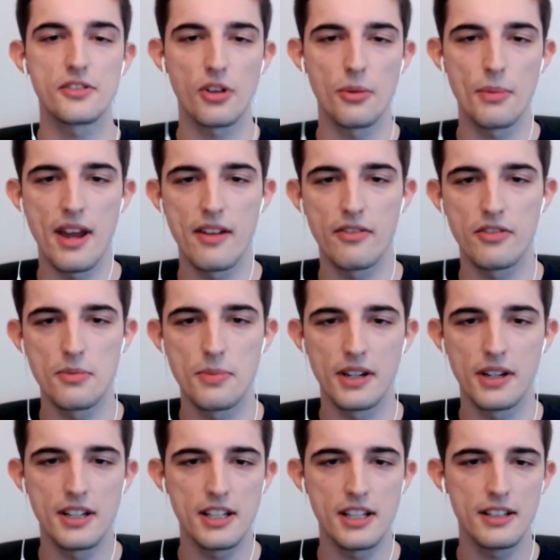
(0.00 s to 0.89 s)
from
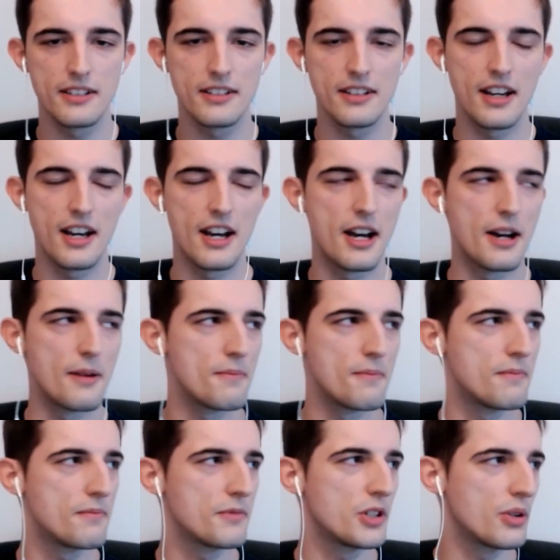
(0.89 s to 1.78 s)
everybody.
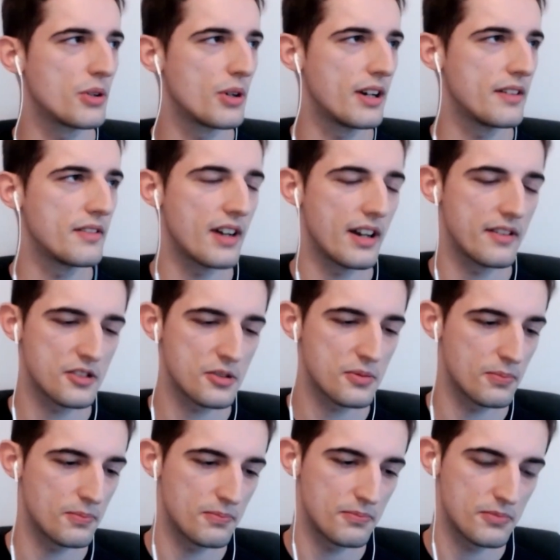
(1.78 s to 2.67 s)
You know,
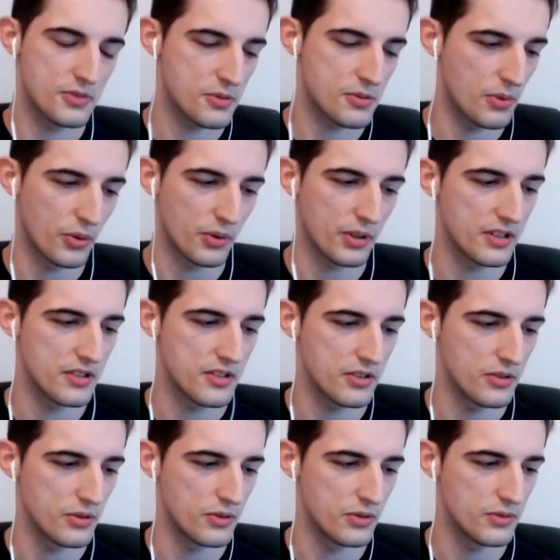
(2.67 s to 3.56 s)
I've spoken
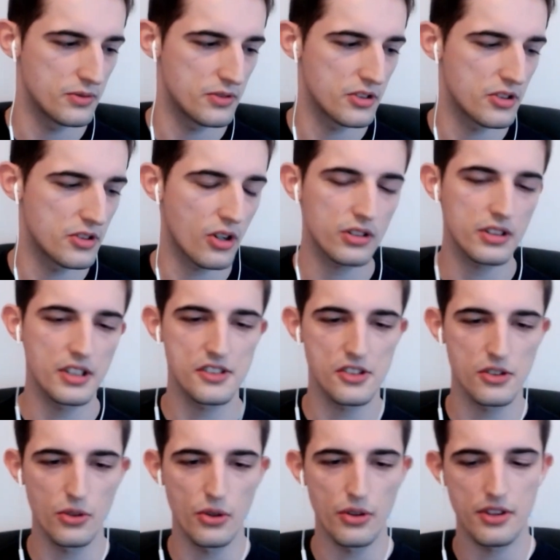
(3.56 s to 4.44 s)
to doctors
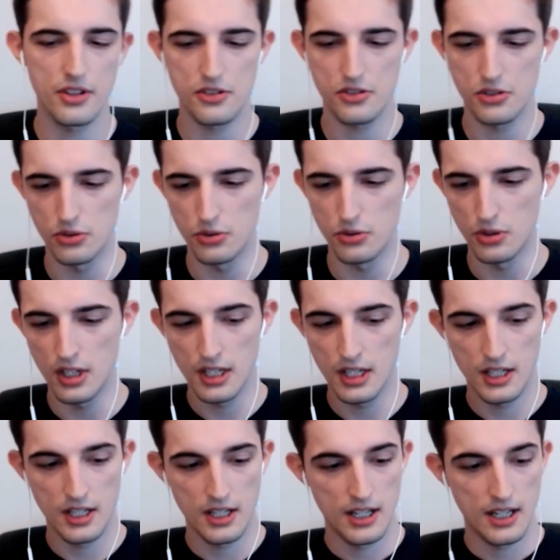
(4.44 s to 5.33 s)
and authors who
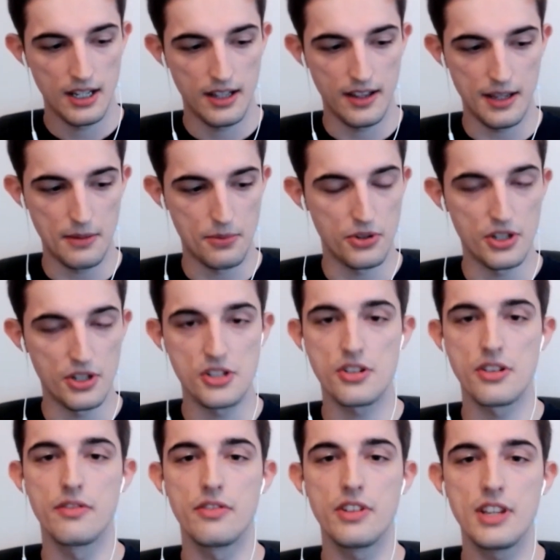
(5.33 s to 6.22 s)
they
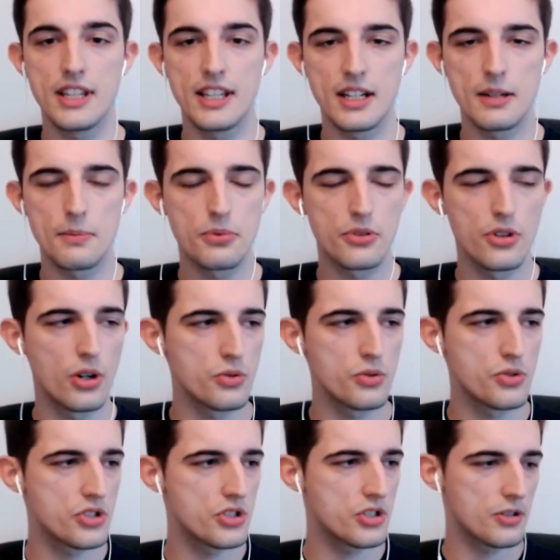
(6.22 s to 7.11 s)
preach the vegan
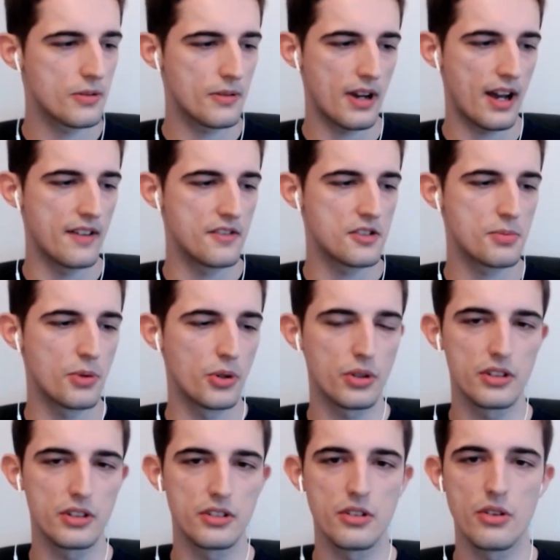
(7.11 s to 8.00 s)
approach. I've
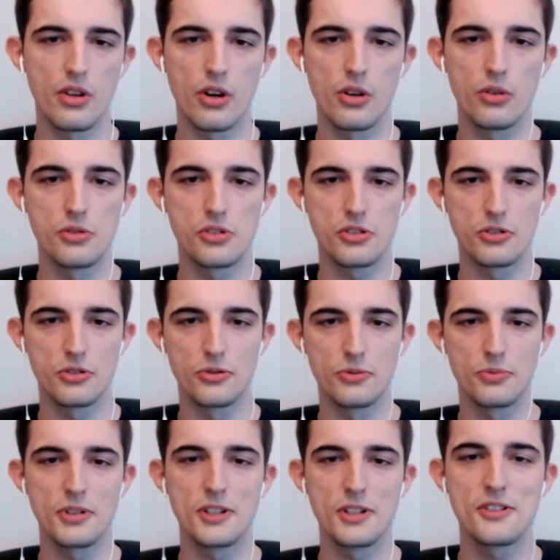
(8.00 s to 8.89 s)
spoken to those
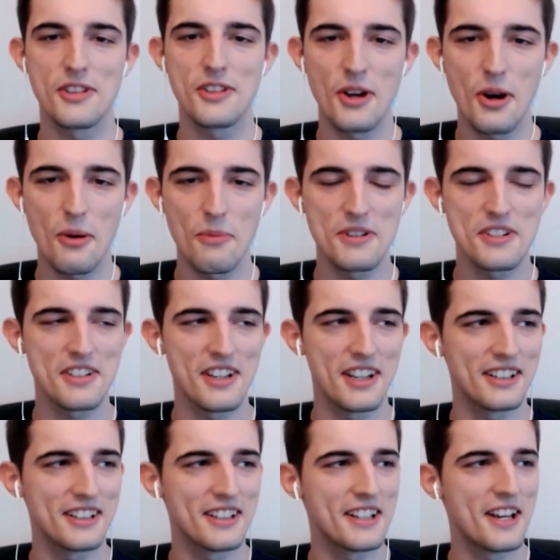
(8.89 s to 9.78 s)
who preach the
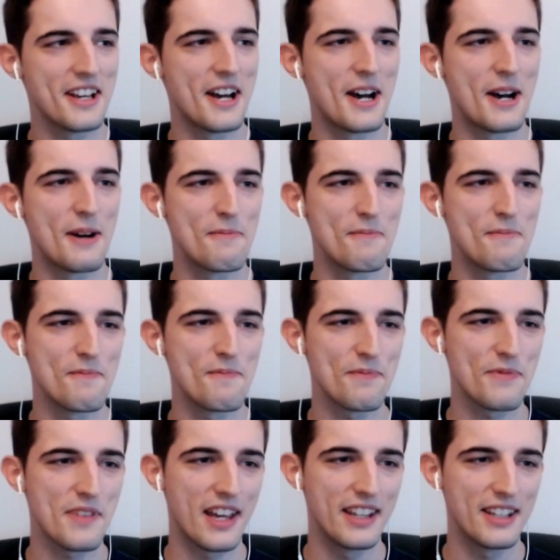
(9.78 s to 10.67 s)
opposite.
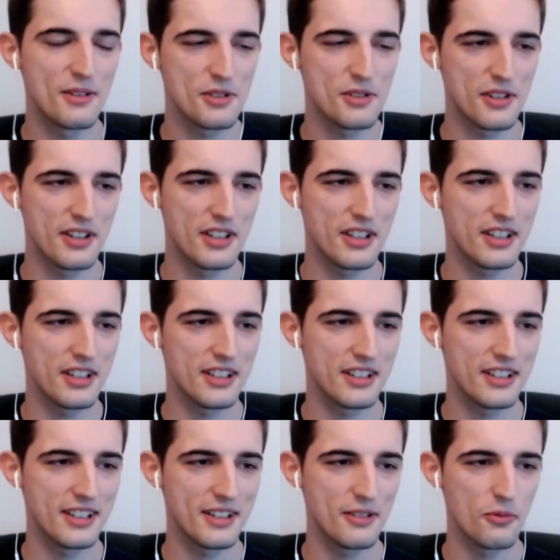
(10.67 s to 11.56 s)
And there was
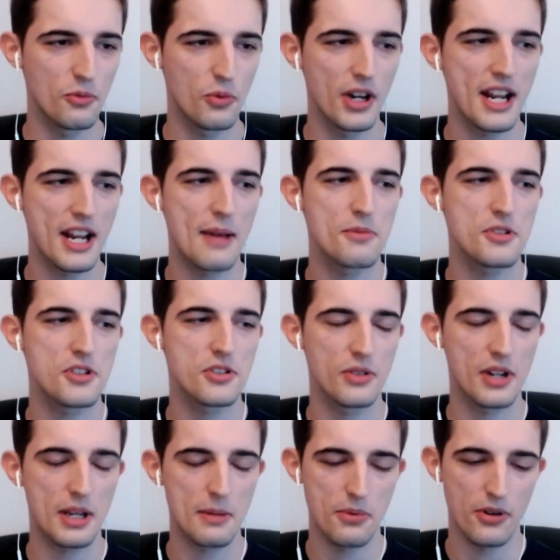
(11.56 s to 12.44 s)
one
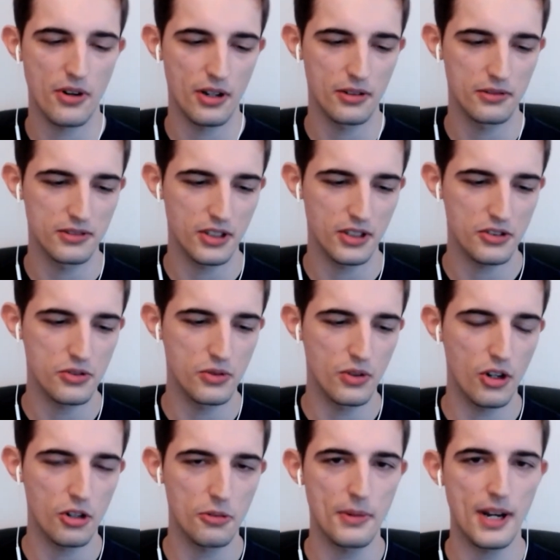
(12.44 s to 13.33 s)
episode I put out not too
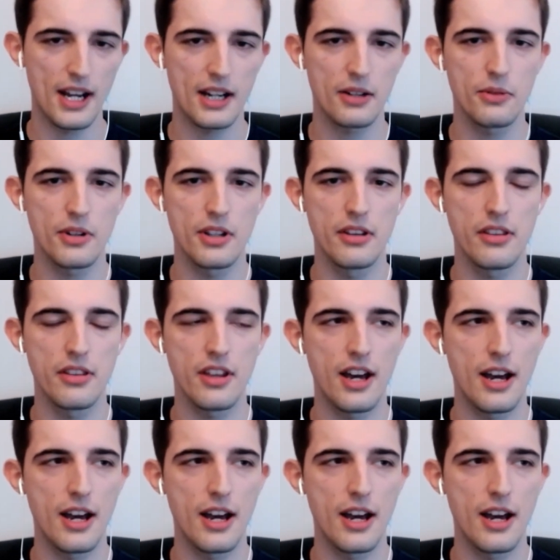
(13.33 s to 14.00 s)
long back with